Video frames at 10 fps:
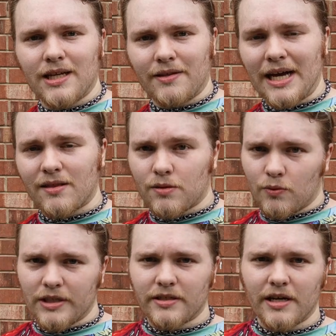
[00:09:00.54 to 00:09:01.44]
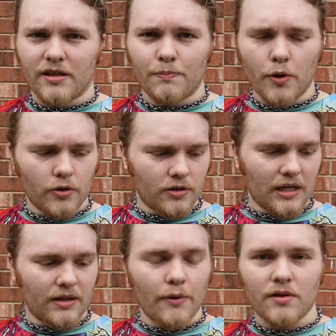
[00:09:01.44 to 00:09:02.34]
Like, that's the reason exploders,
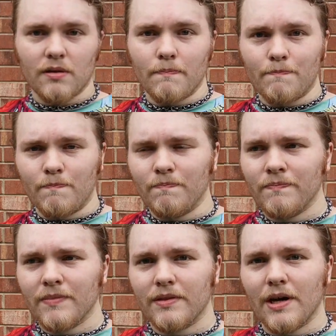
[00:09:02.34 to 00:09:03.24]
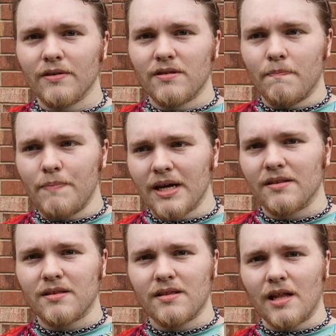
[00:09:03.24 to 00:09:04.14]
like that was the
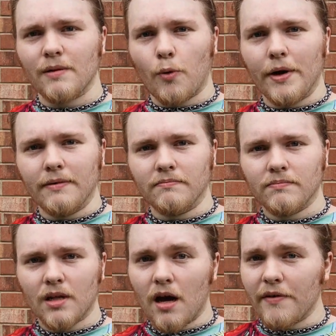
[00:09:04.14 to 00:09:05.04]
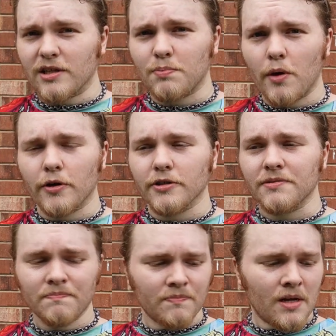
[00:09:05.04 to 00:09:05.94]
biggest selling point of exploders,
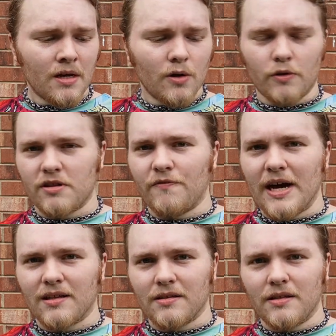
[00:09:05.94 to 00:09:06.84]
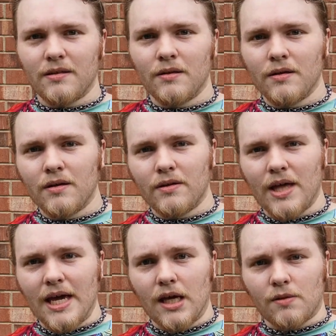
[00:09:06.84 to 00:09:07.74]
was the fact that
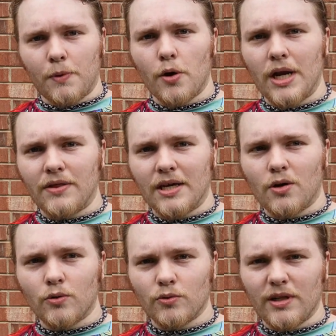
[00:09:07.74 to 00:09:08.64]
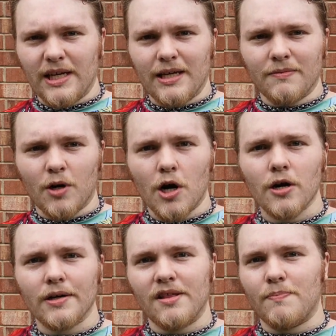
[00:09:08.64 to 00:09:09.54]
they explode and they don't really
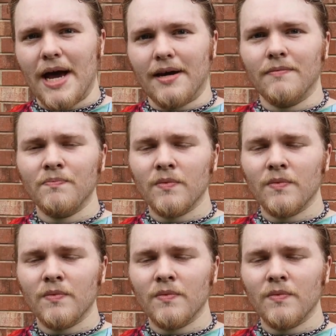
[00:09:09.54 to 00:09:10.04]
hurt as bad.